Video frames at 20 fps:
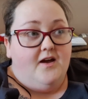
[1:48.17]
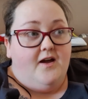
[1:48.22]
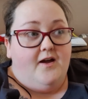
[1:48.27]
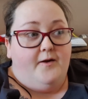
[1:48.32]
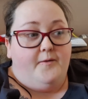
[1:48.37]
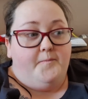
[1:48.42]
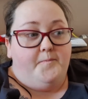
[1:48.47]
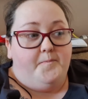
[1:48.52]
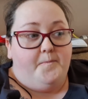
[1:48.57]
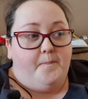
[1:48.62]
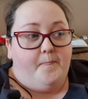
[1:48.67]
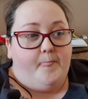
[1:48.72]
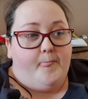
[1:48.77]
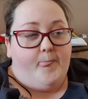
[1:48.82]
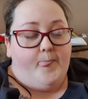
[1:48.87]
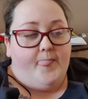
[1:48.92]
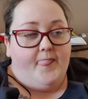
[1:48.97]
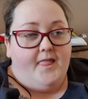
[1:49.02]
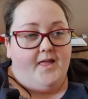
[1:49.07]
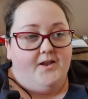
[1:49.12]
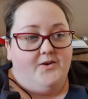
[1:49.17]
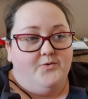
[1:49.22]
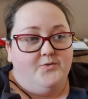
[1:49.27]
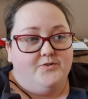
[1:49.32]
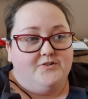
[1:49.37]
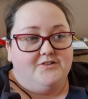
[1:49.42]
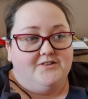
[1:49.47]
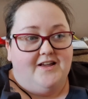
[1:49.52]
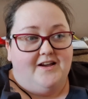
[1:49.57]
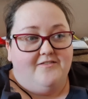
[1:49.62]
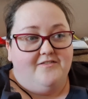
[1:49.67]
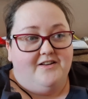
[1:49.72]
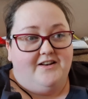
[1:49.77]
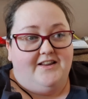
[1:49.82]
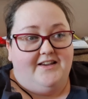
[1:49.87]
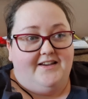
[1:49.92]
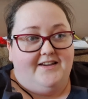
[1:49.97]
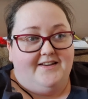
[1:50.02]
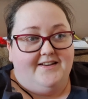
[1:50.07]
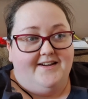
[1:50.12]
and
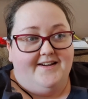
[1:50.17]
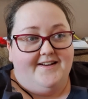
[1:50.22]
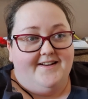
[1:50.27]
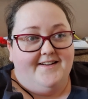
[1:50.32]
ordinarily,